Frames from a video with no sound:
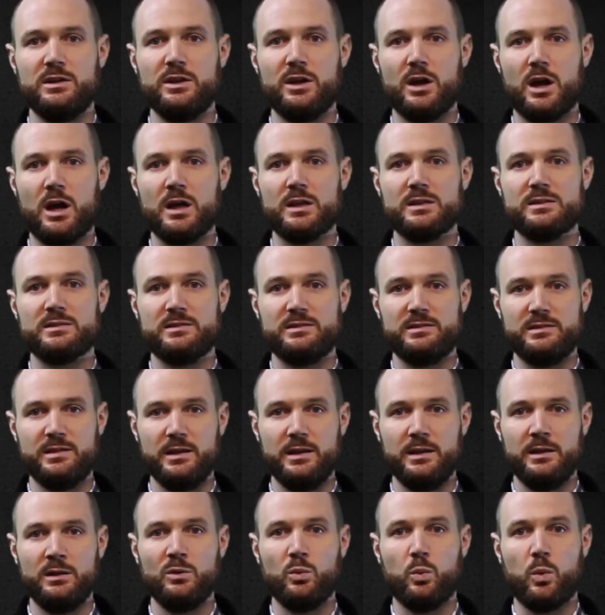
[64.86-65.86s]
not
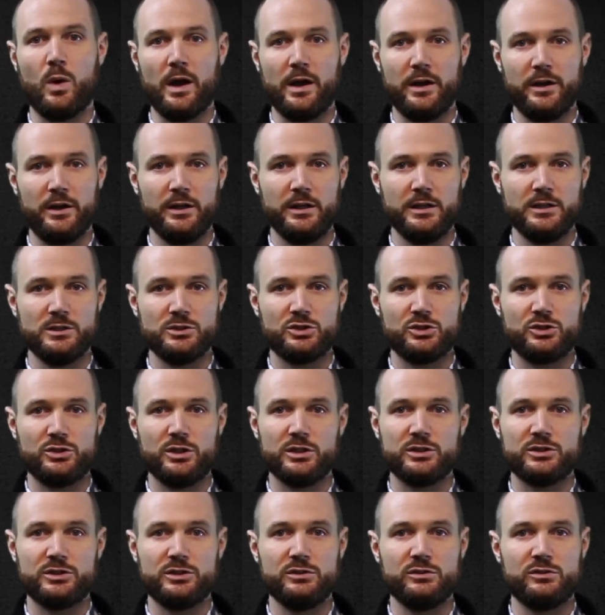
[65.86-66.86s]
send wiring
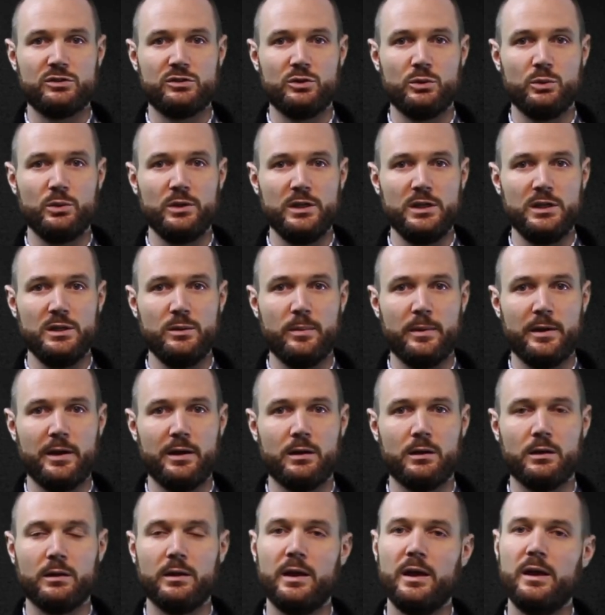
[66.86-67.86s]
instructions through
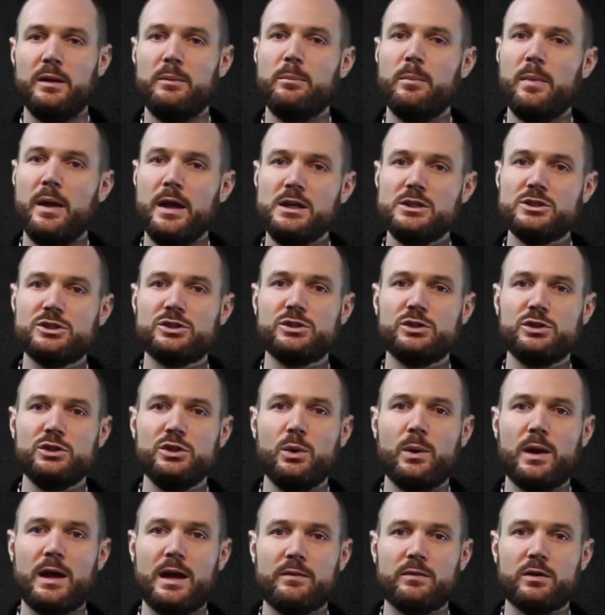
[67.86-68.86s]
email, and make sure
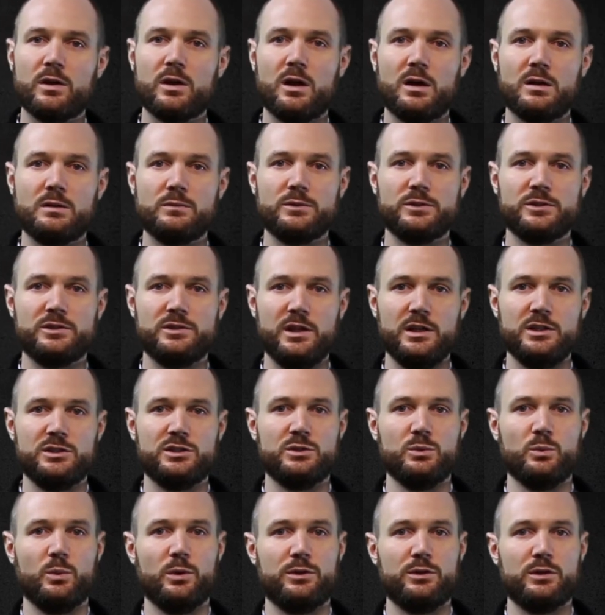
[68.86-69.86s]
you have a
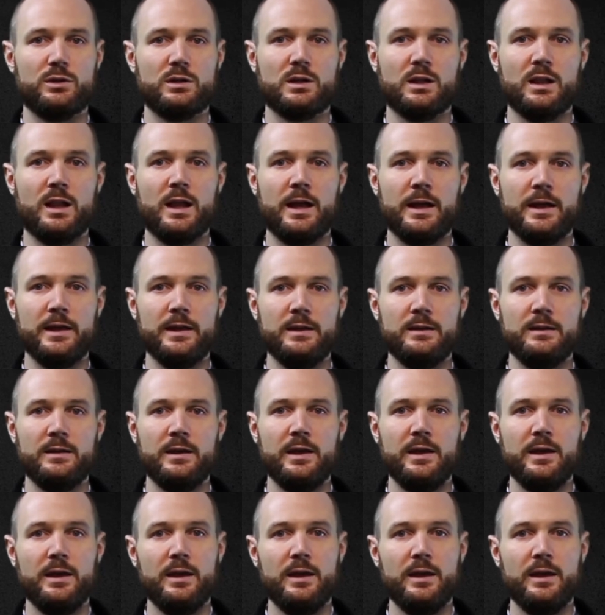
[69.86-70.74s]
conversation with your client